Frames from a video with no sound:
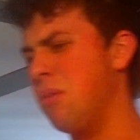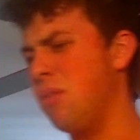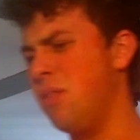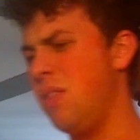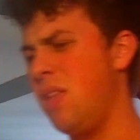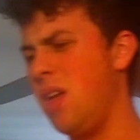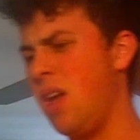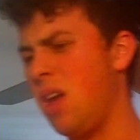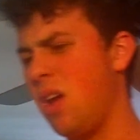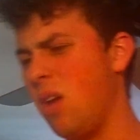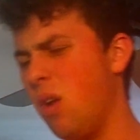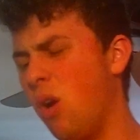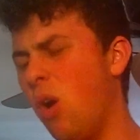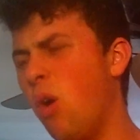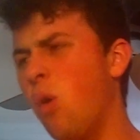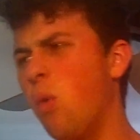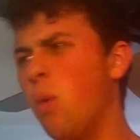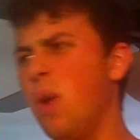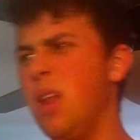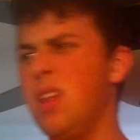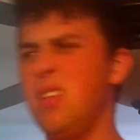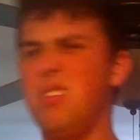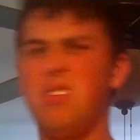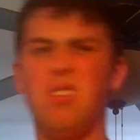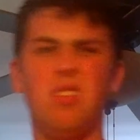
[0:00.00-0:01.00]
We're thinking, oh,
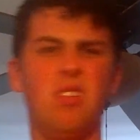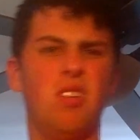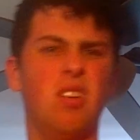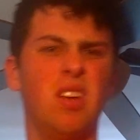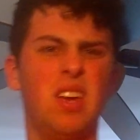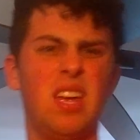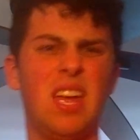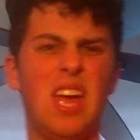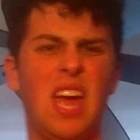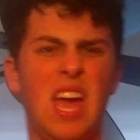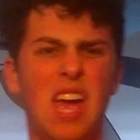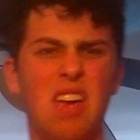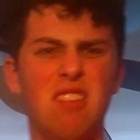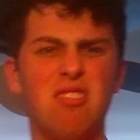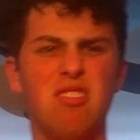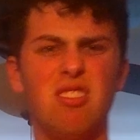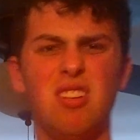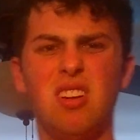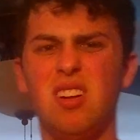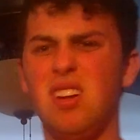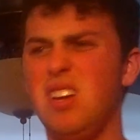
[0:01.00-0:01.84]
when is he going to cash in?